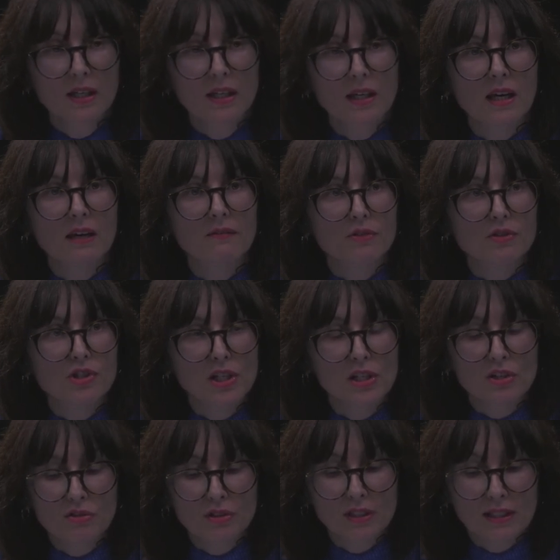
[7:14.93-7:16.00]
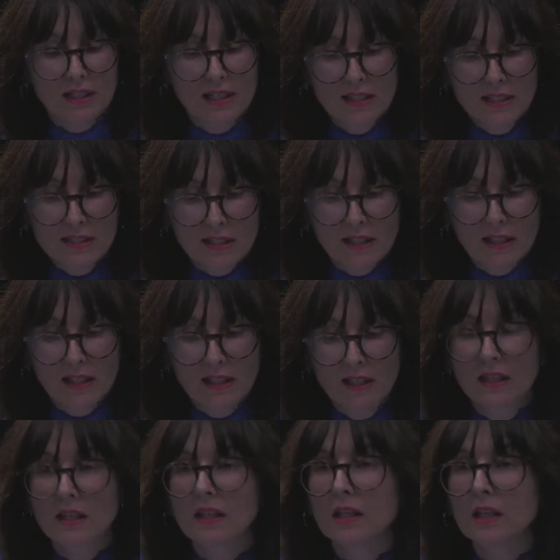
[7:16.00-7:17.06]
care for children and elderly,
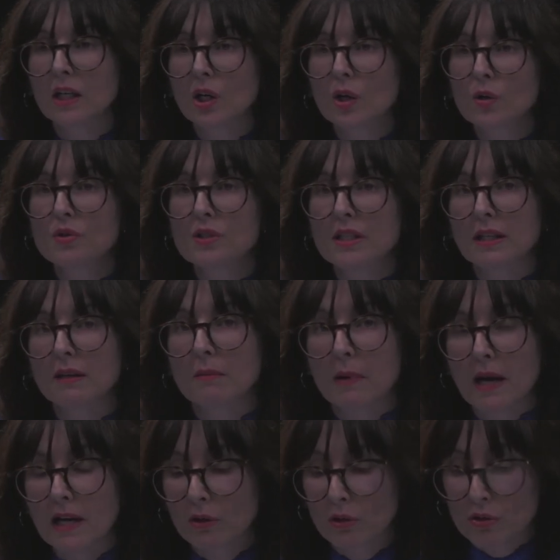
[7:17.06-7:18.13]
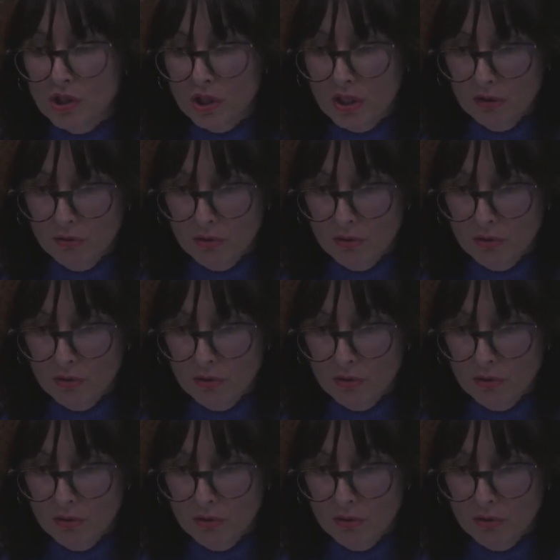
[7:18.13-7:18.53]
including biological